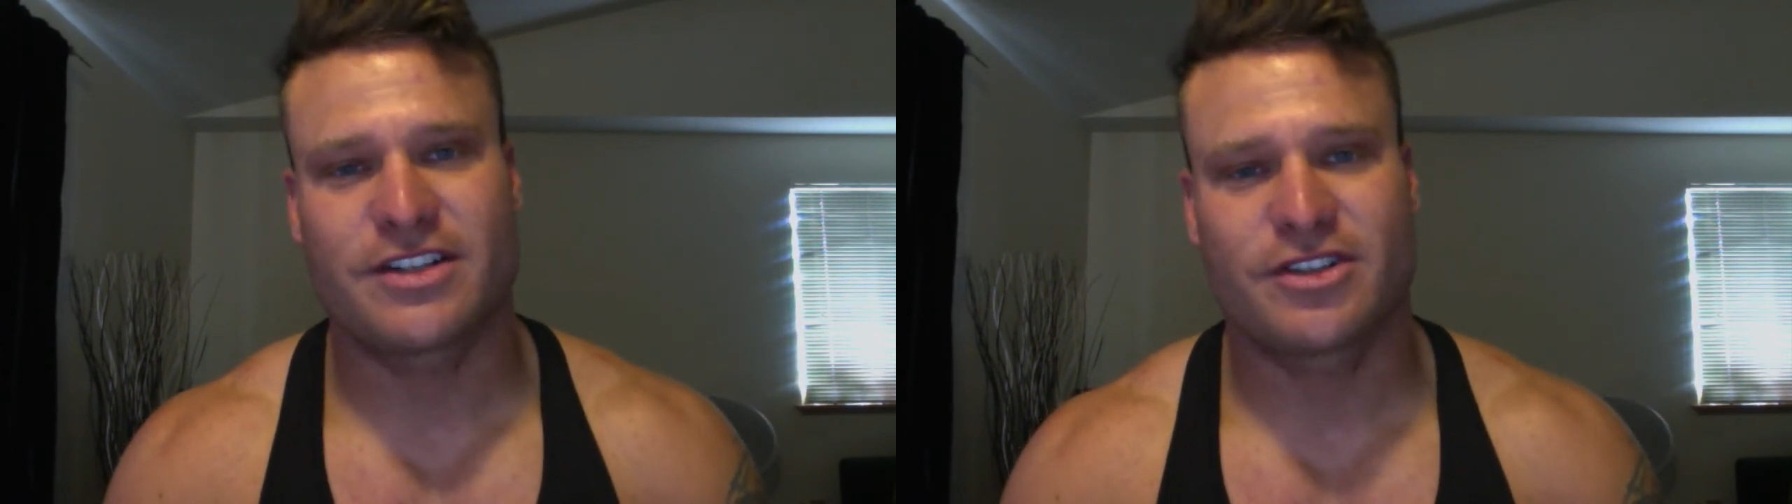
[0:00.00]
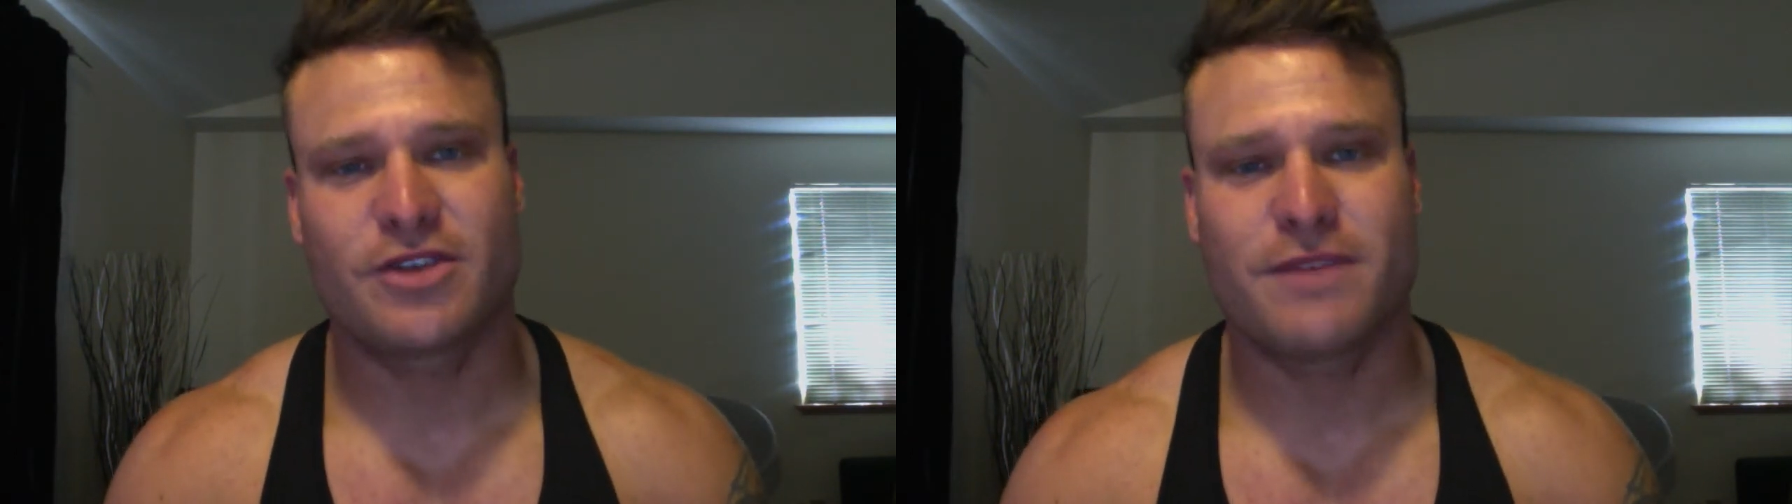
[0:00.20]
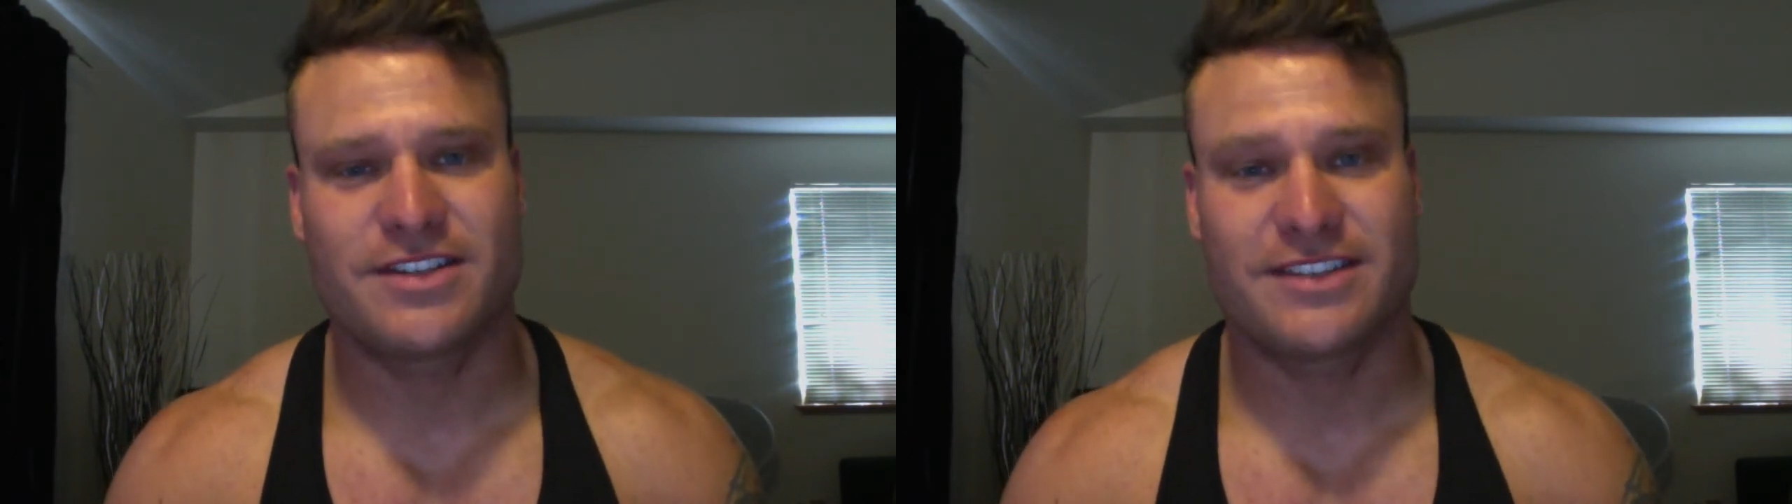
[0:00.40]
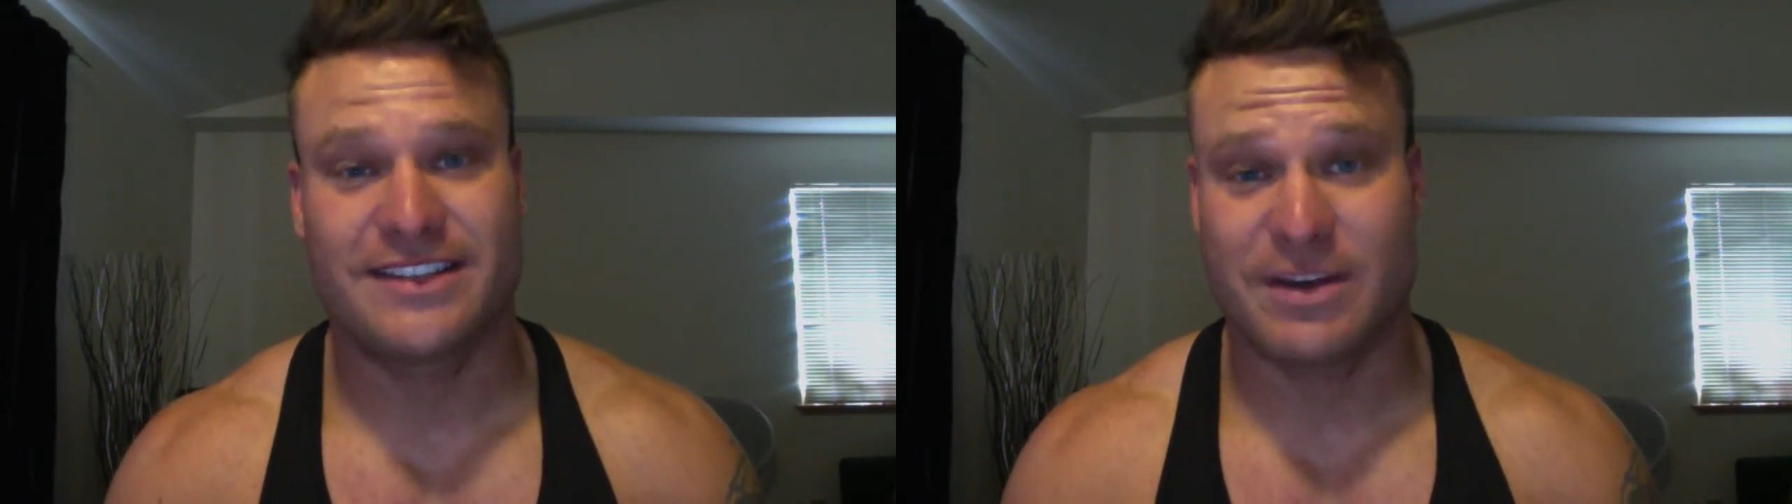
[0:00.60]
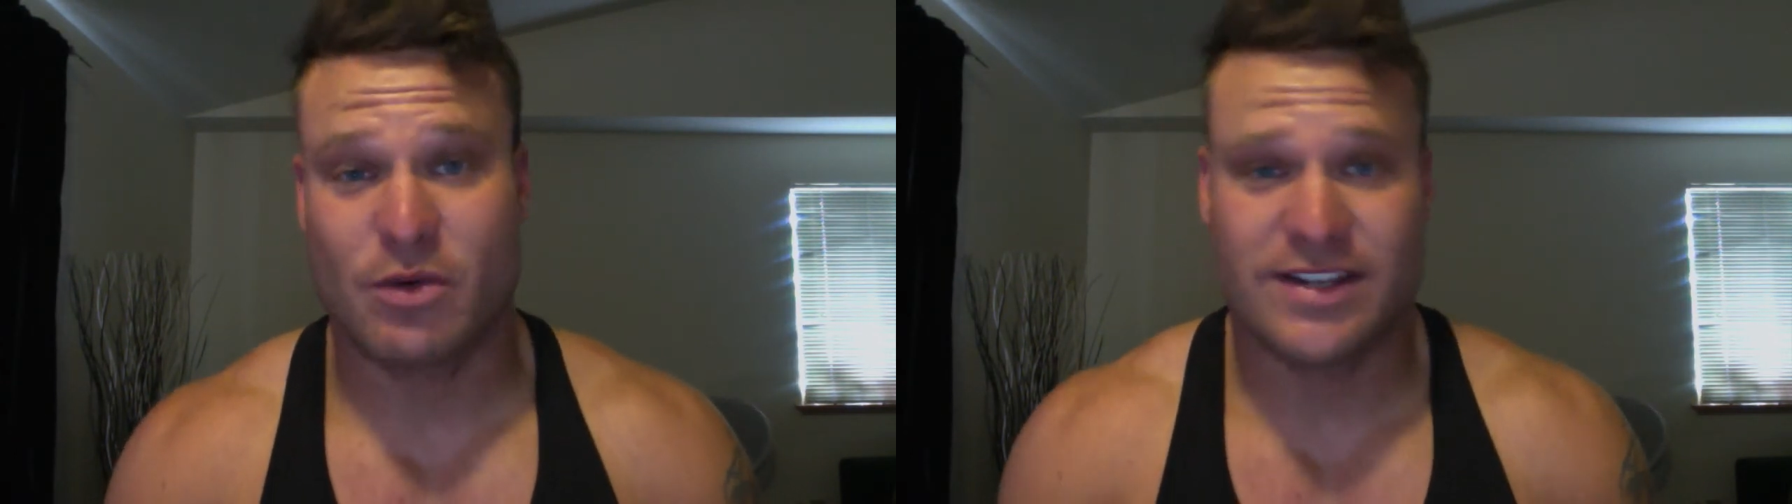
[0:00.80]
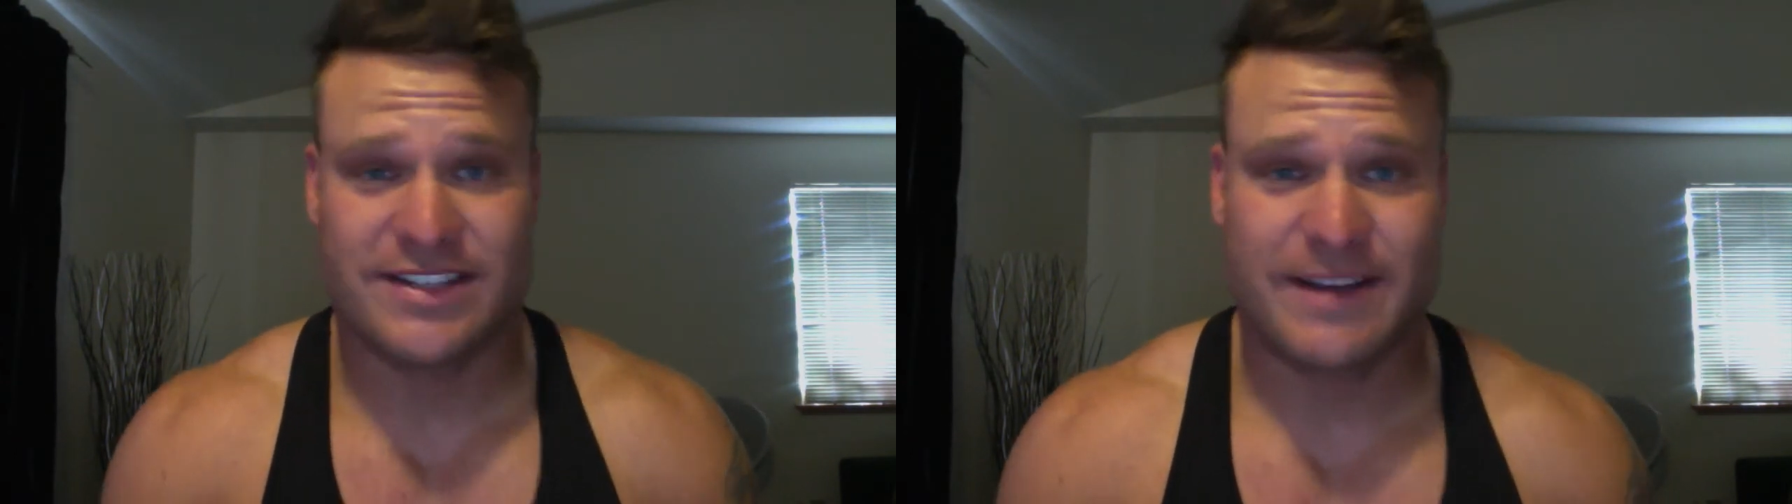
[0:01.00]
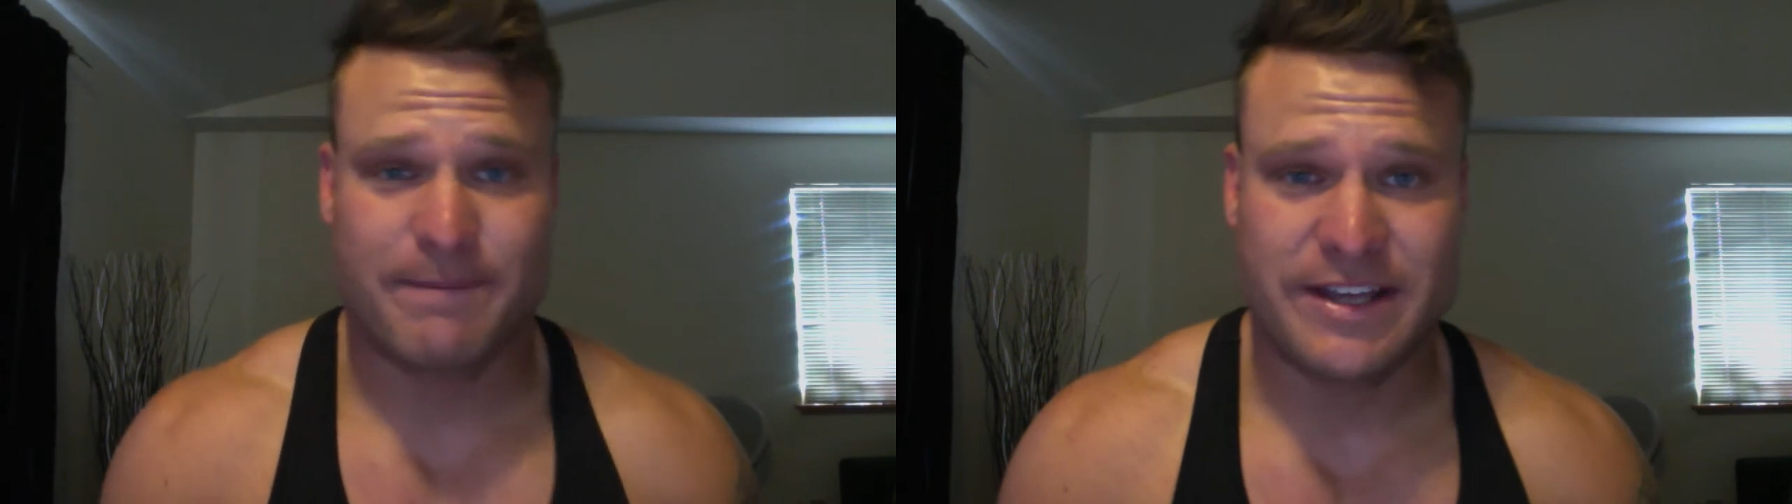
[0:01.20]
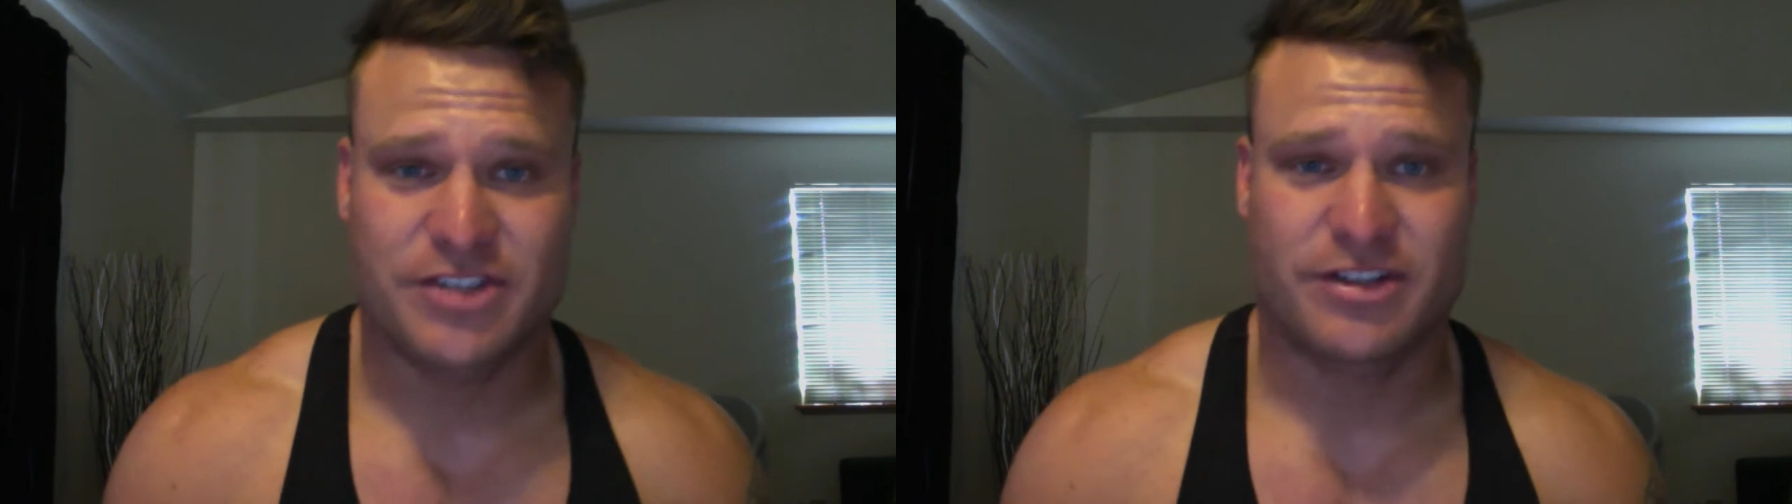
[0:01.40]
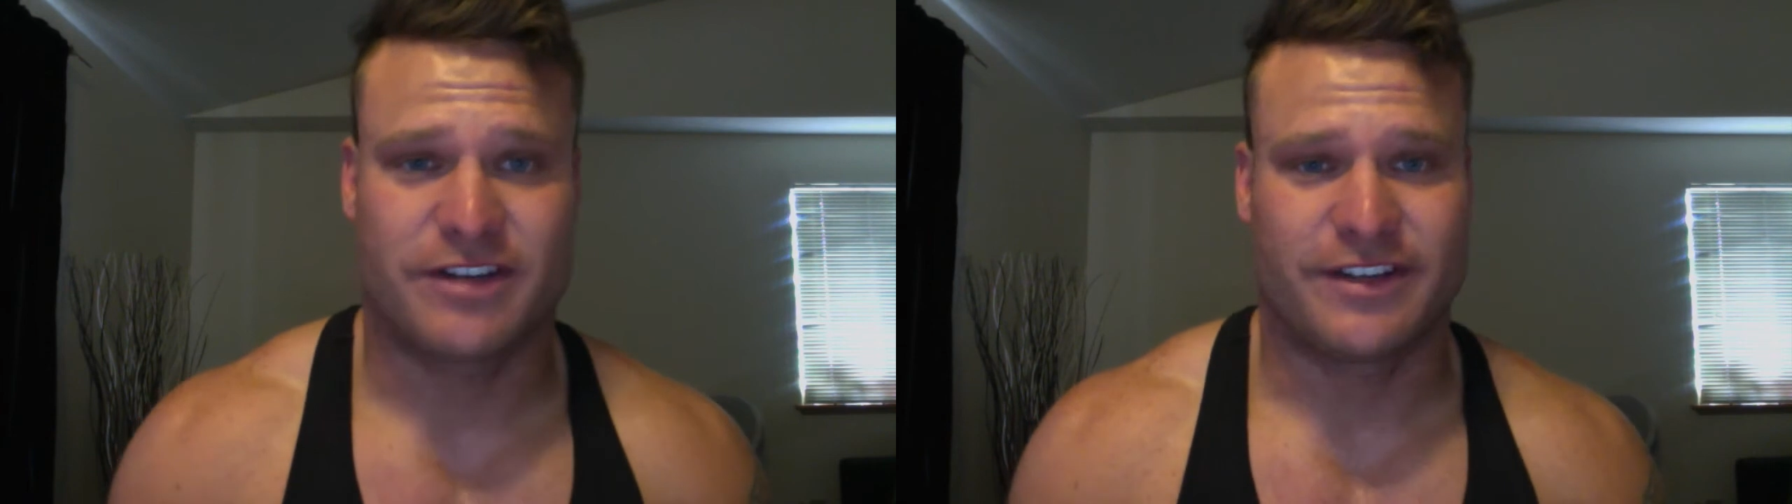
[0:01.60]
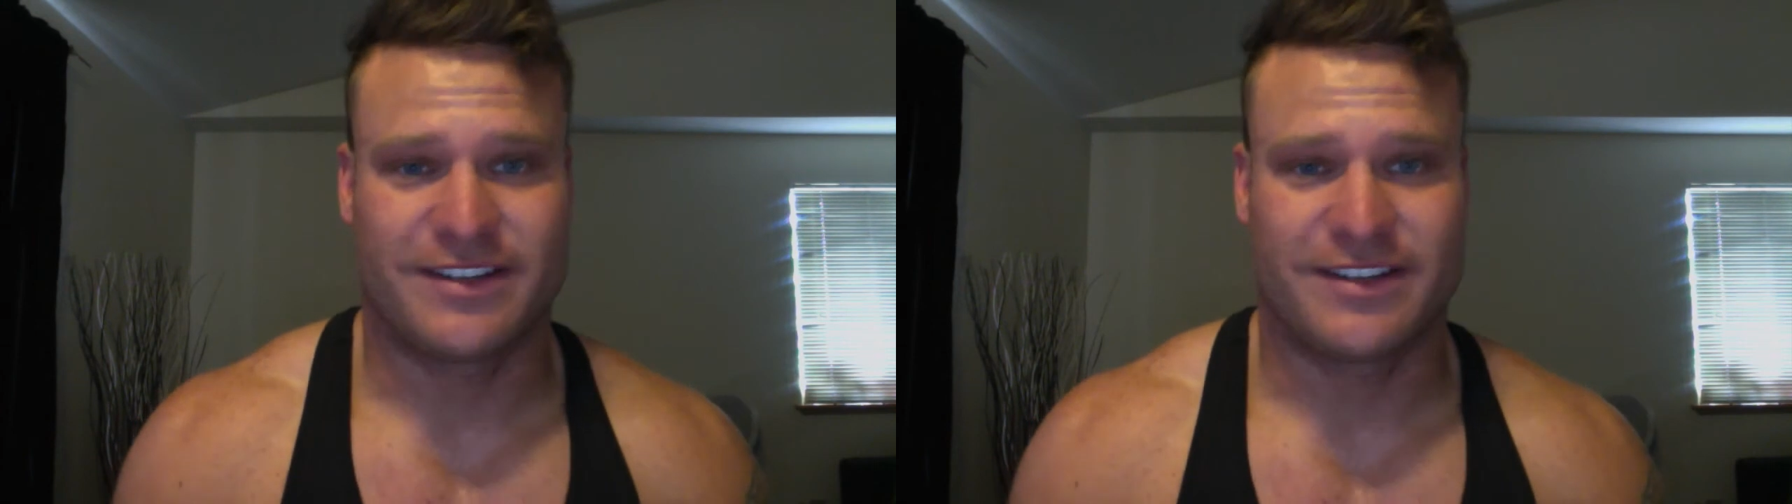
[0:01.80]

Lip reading: so much that they want to take a picture of it,